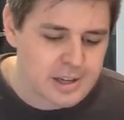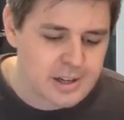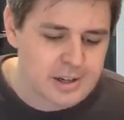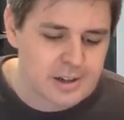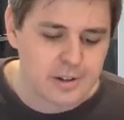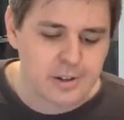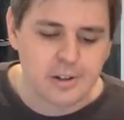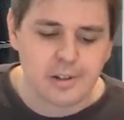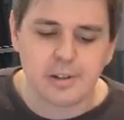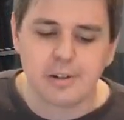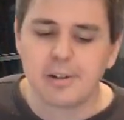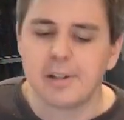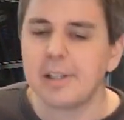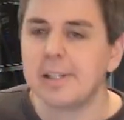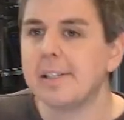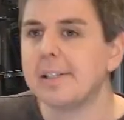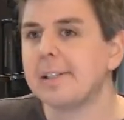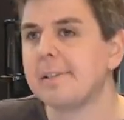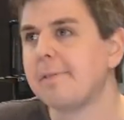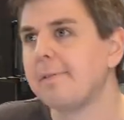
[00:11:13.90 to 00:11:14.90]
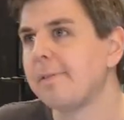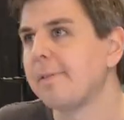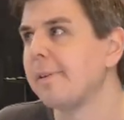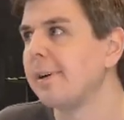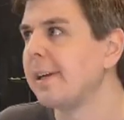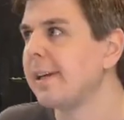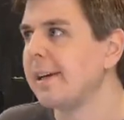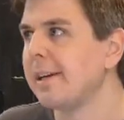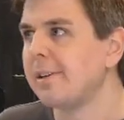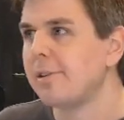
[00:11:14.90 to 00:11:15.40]
You know, there is
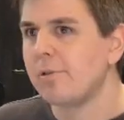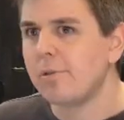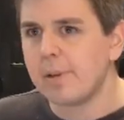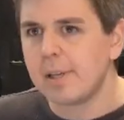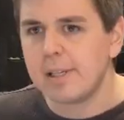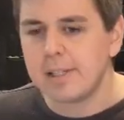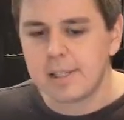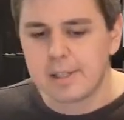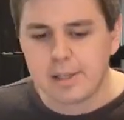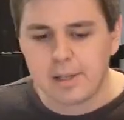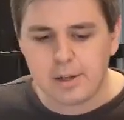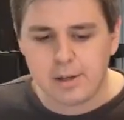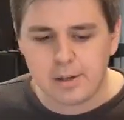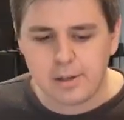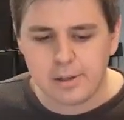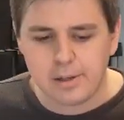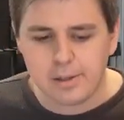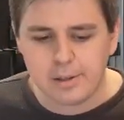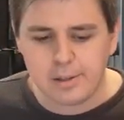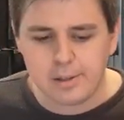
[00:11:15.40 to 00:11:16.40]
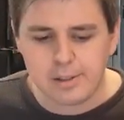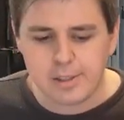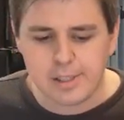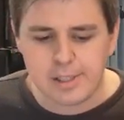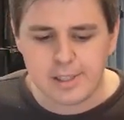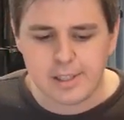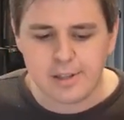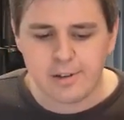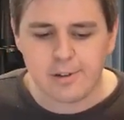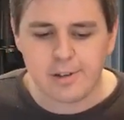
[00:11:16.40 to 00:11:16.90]
48 three
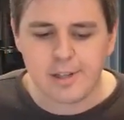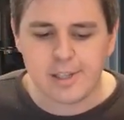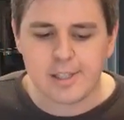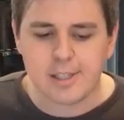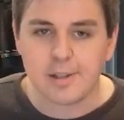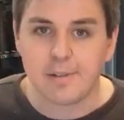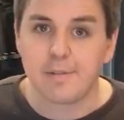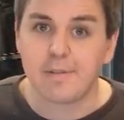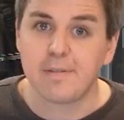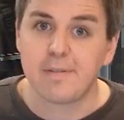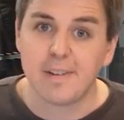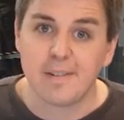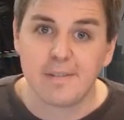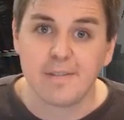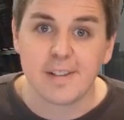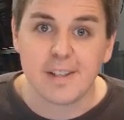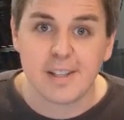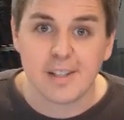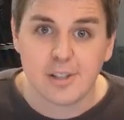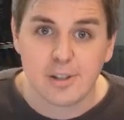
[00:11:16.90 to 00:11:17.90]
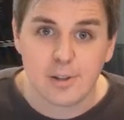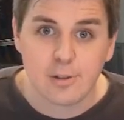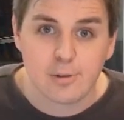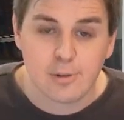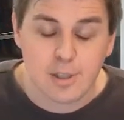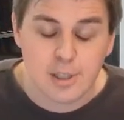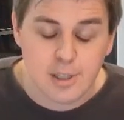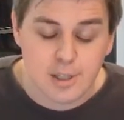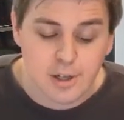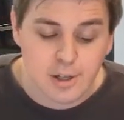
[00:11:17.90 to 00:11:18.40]
stars. There is 15
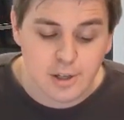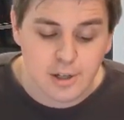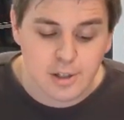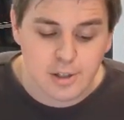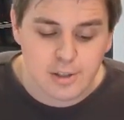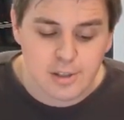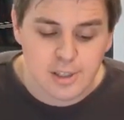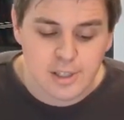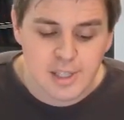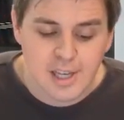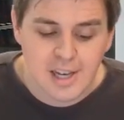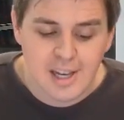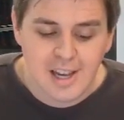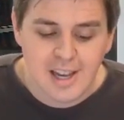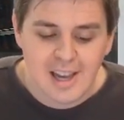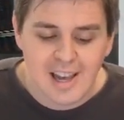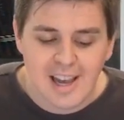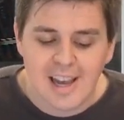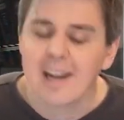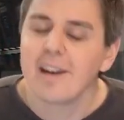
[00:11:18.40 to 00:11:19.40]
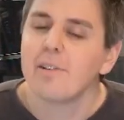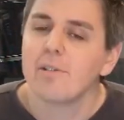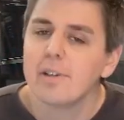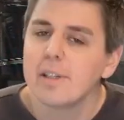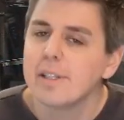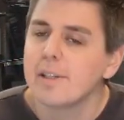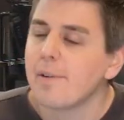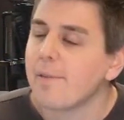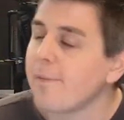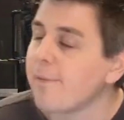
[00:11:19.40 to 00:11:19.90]
two stars and there
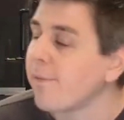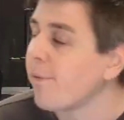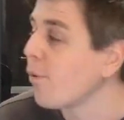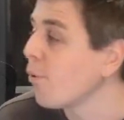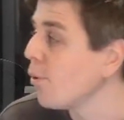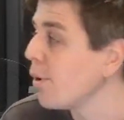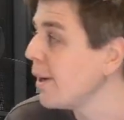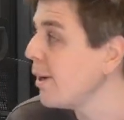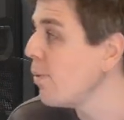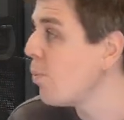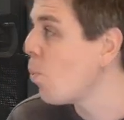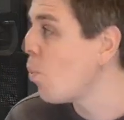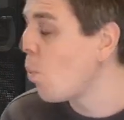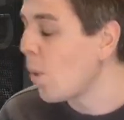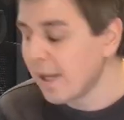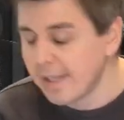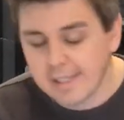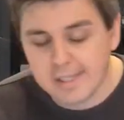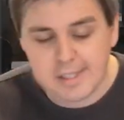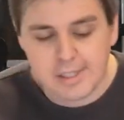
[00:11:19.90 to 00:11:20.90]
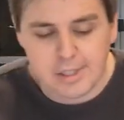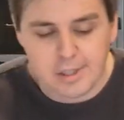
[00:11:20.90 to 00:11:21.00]
is 41